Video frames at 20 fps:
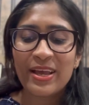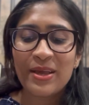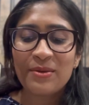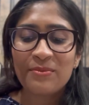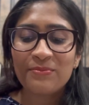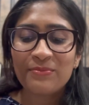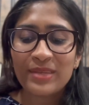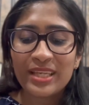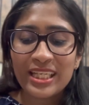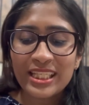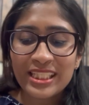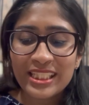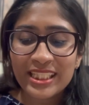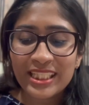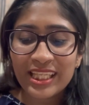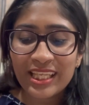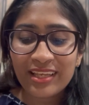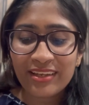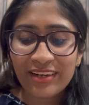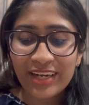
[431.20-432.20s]

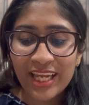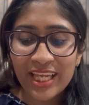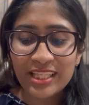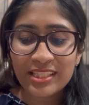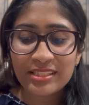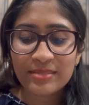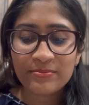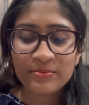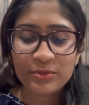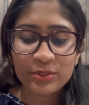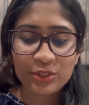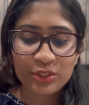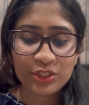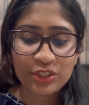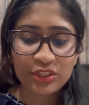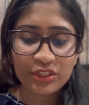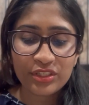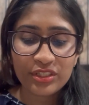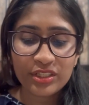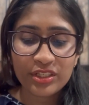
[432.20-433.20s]
Meet Grace
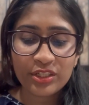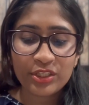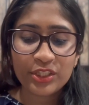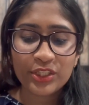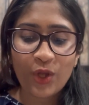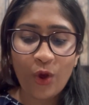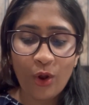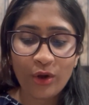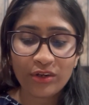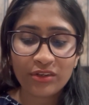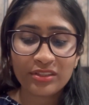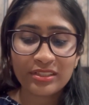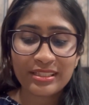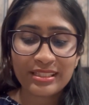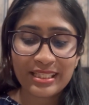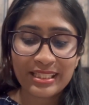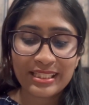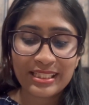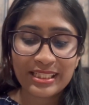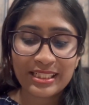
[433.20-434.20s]
Bernard, daughter,
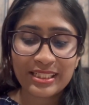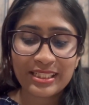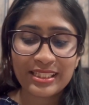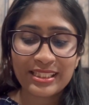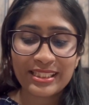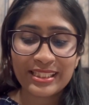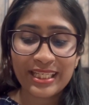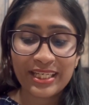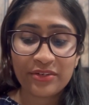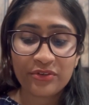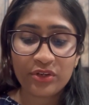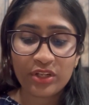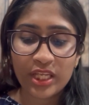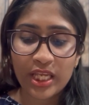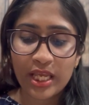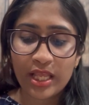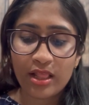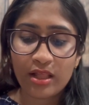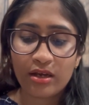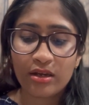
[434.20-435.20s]
sister, serial
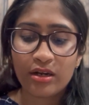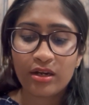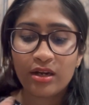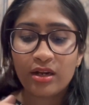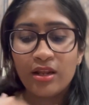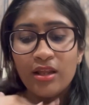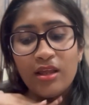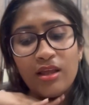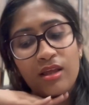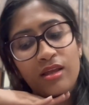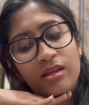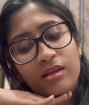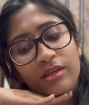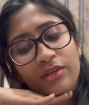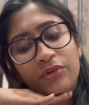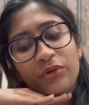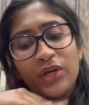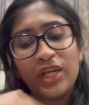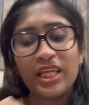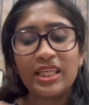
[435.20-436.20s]
killer.
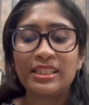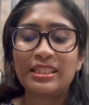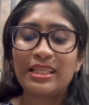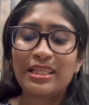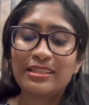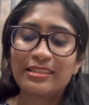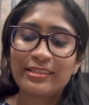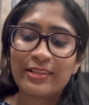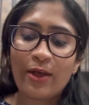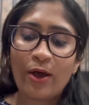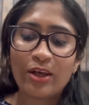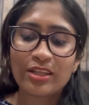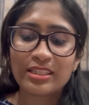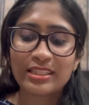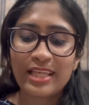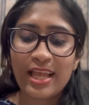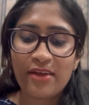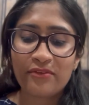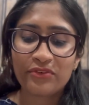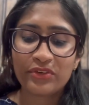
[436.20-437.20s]
Grace has
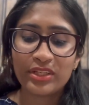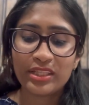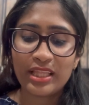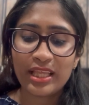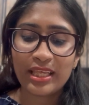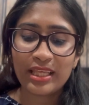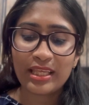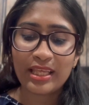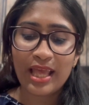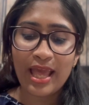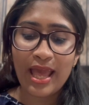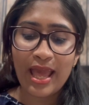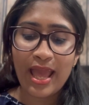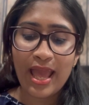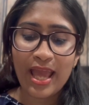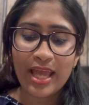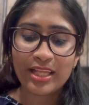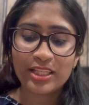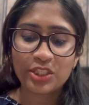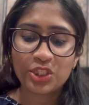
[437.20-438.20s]
lost everything
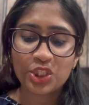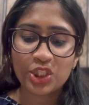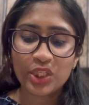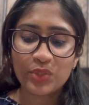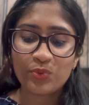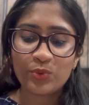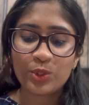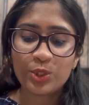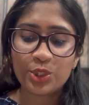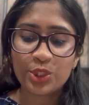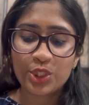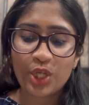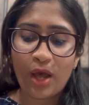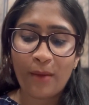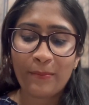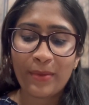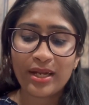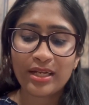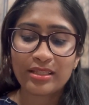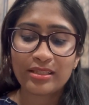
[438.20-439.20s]
and she will
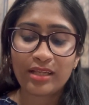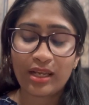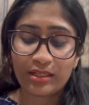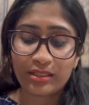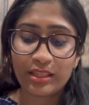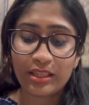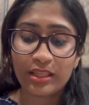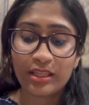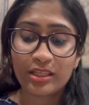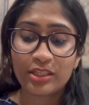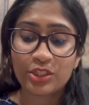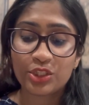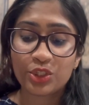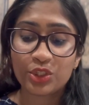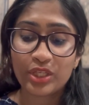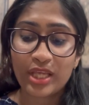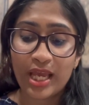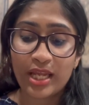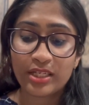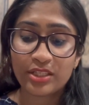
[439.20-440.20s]
stop at nothing to
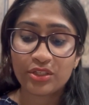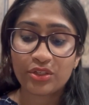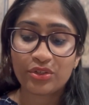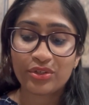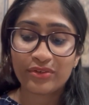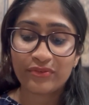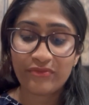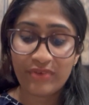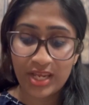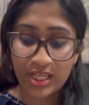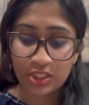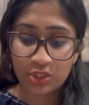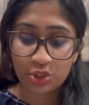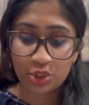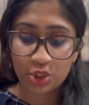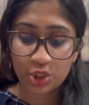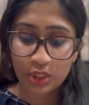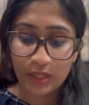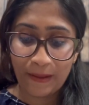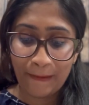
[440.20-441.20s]
get revenge.